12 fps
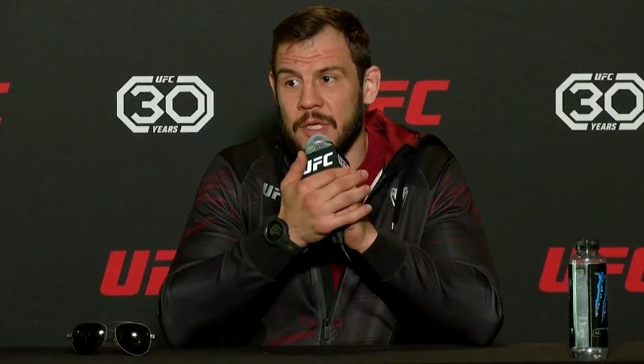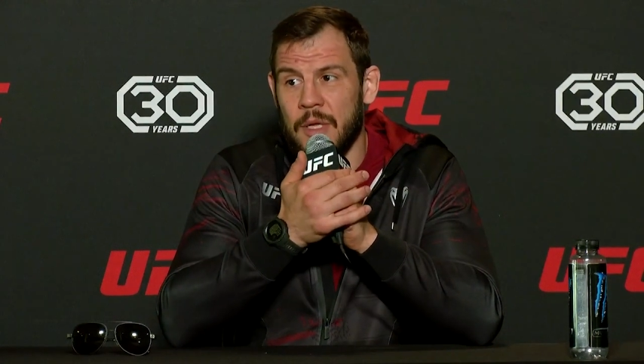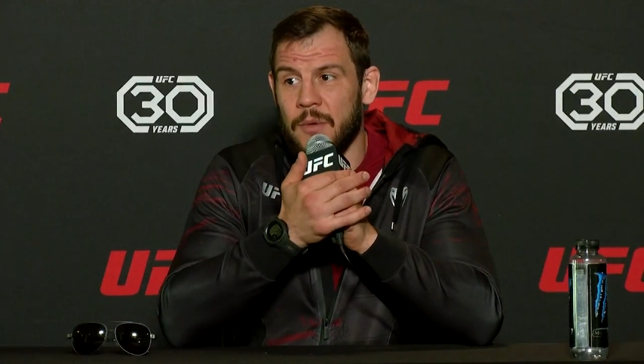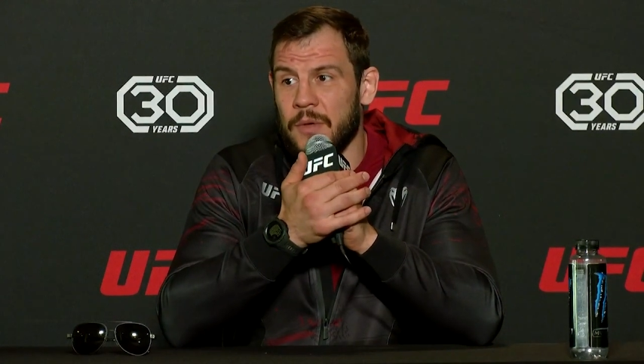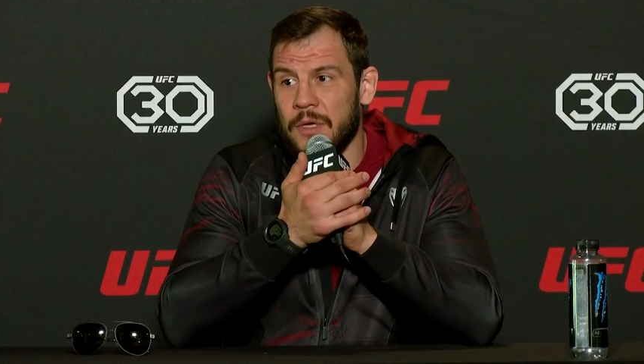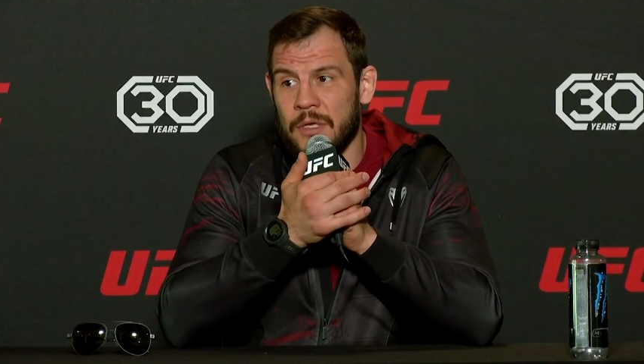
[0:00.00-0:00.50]

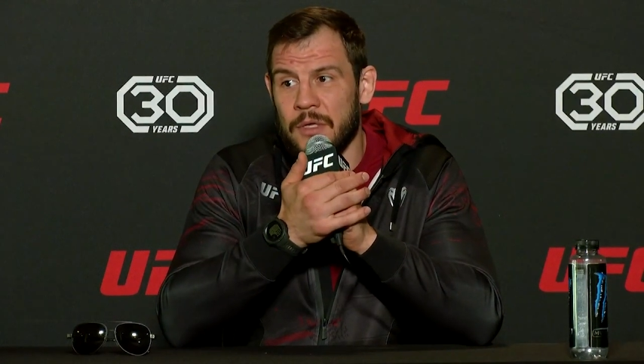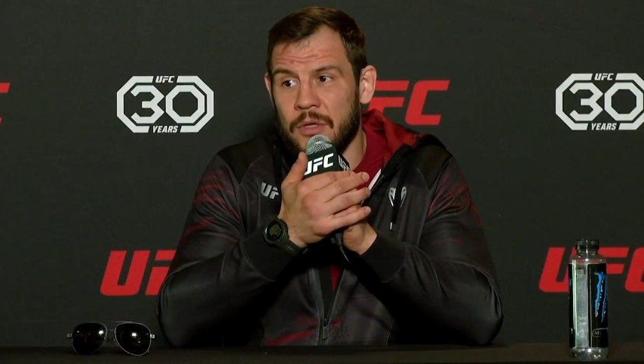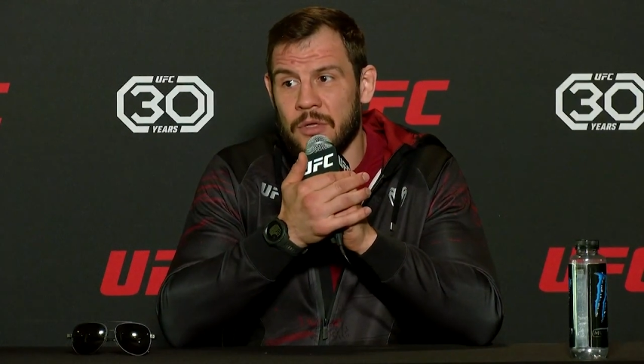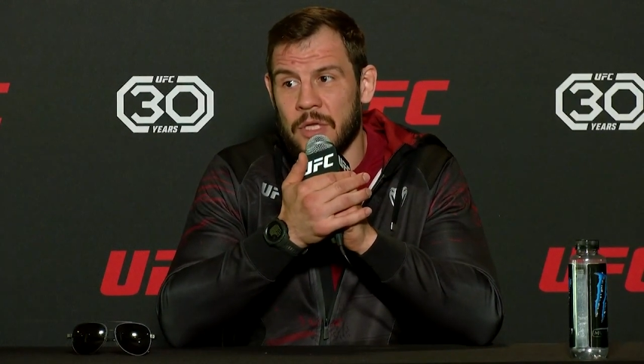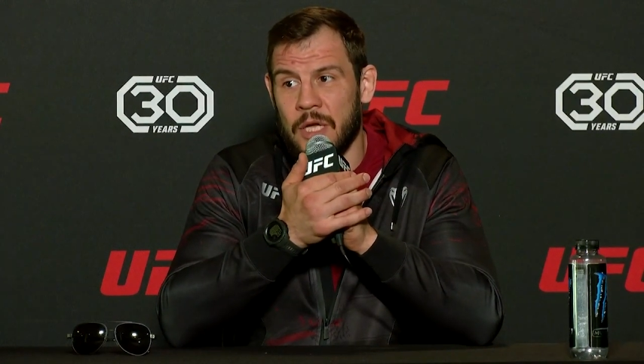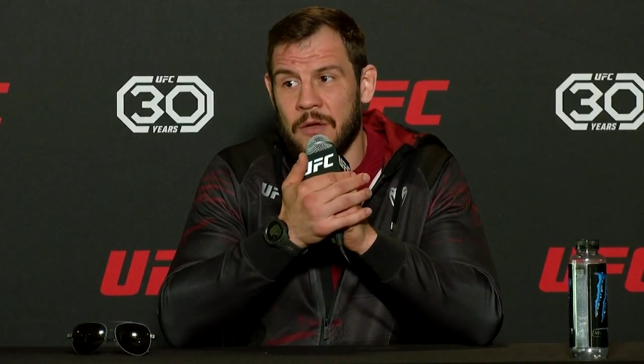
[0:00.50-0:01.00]
we
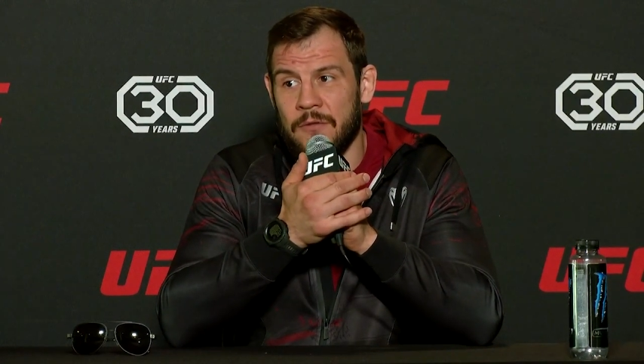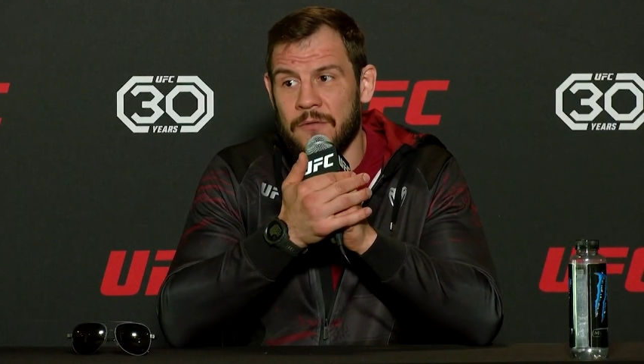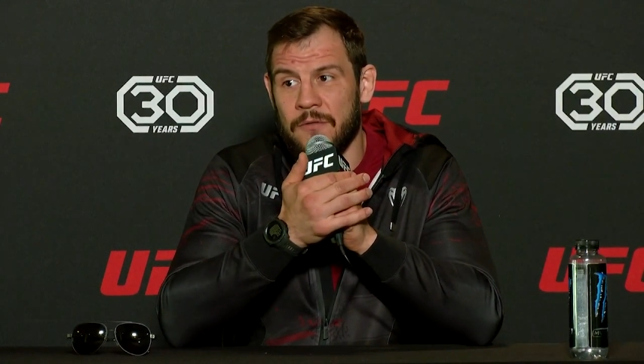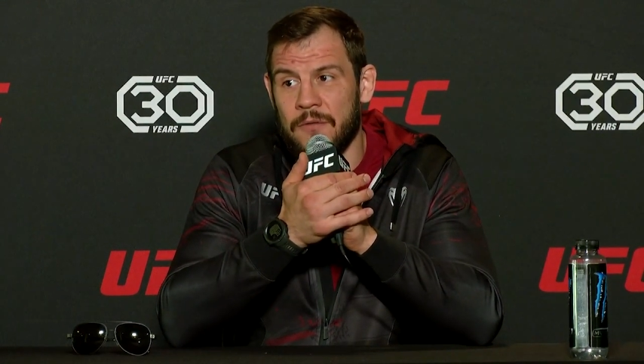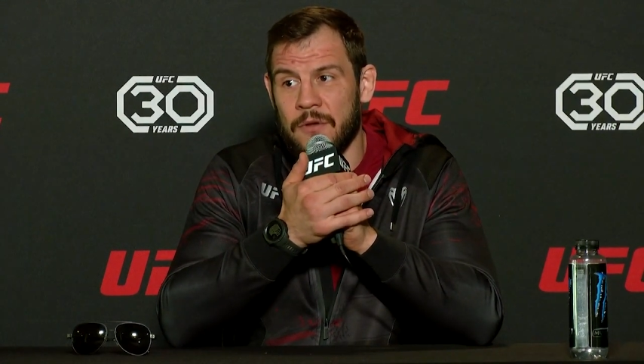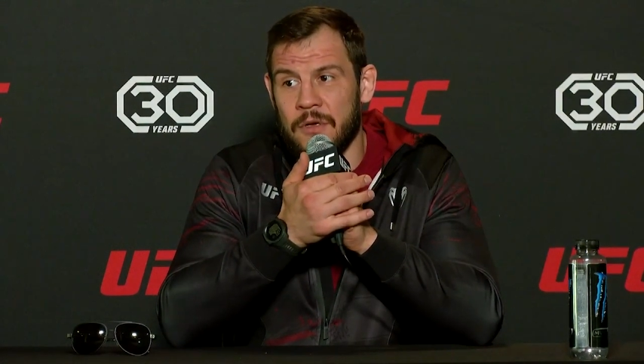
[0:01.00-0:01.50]
don't have
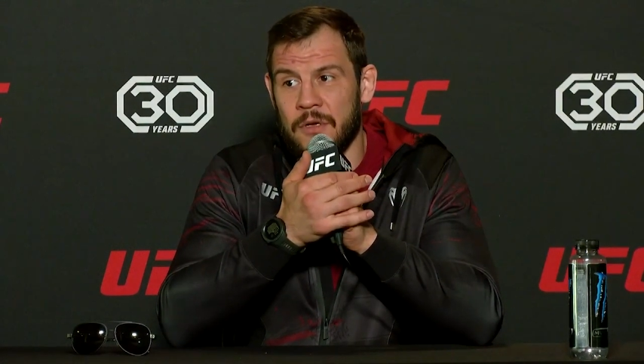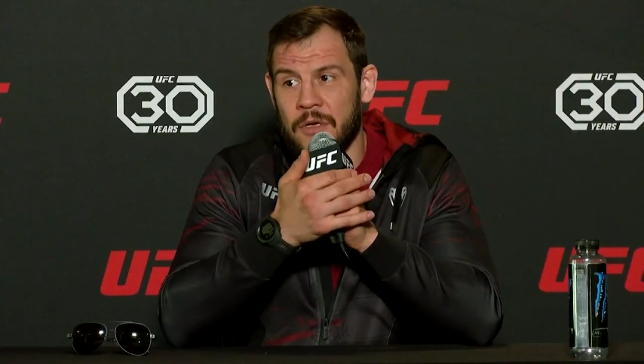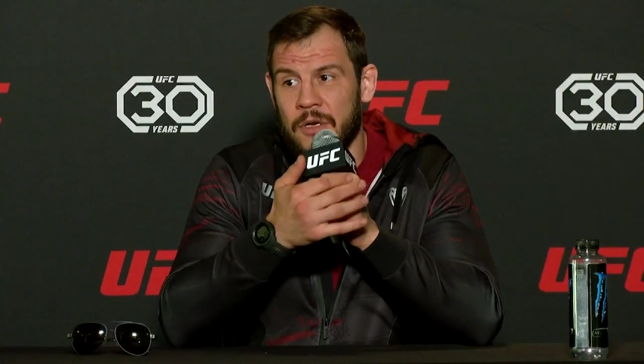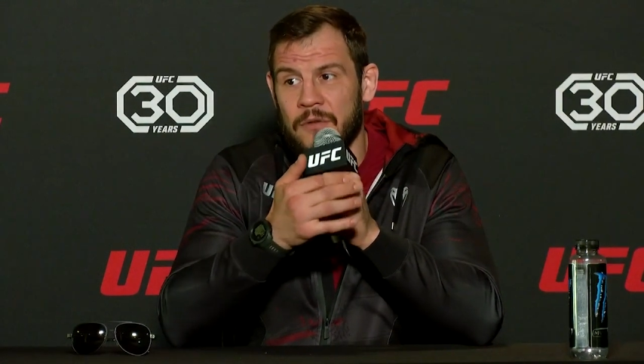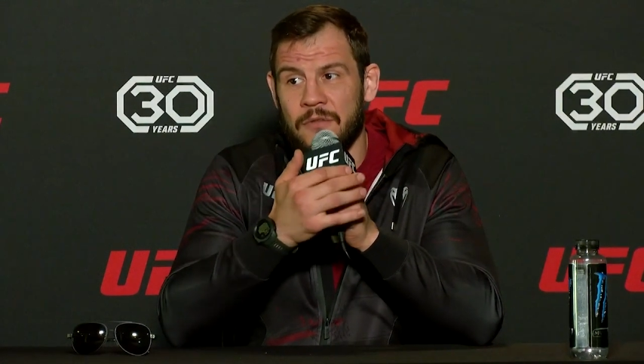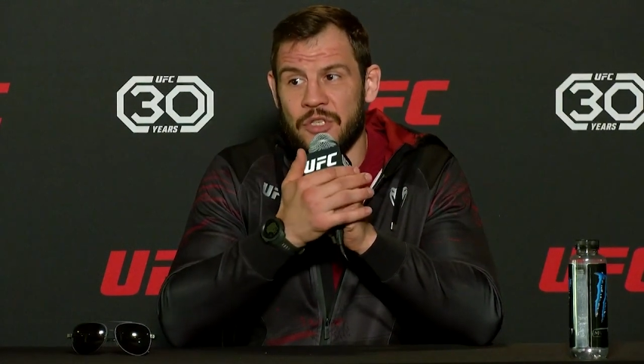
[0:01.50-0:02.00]

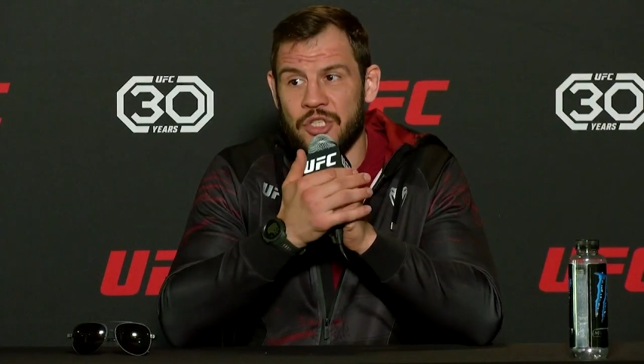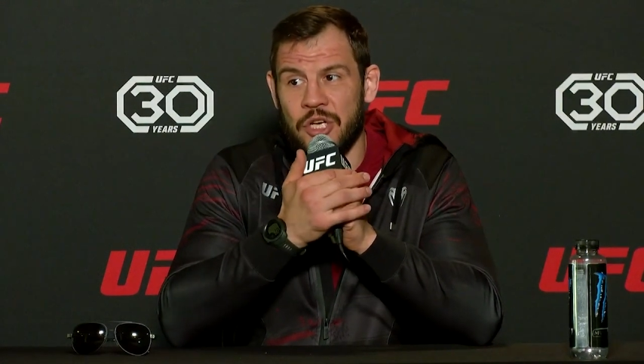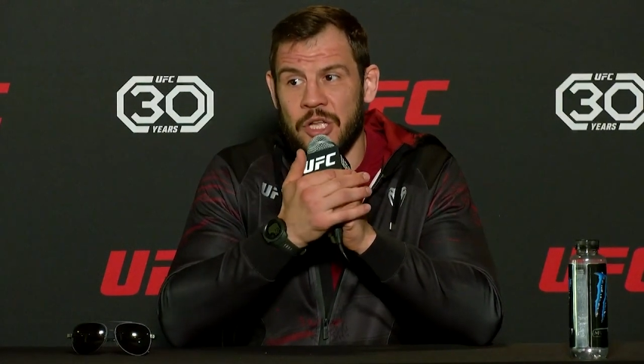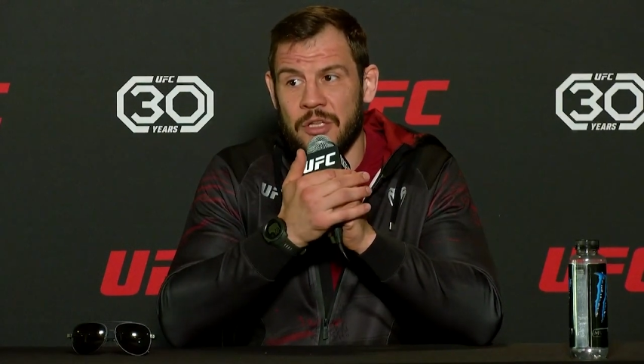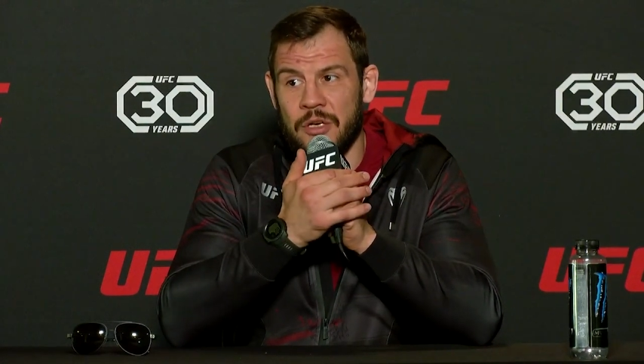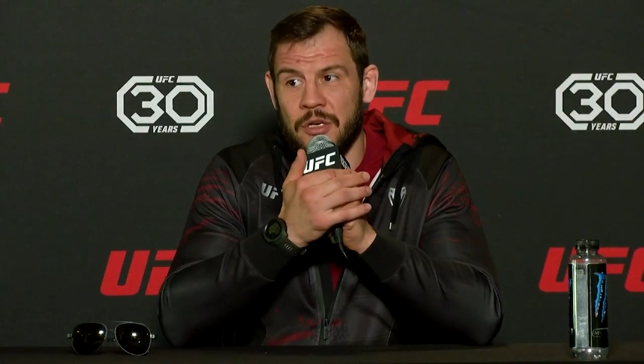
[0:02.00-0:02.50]

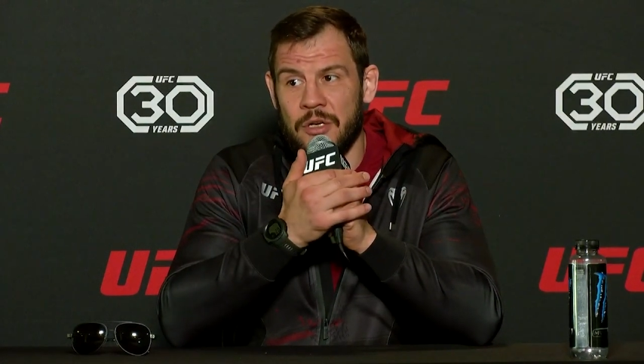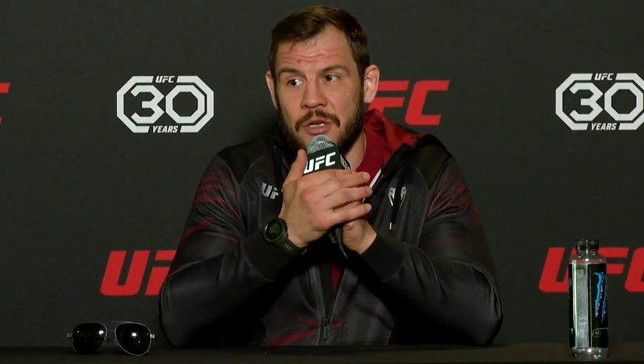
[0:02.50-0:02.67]
refrigerator,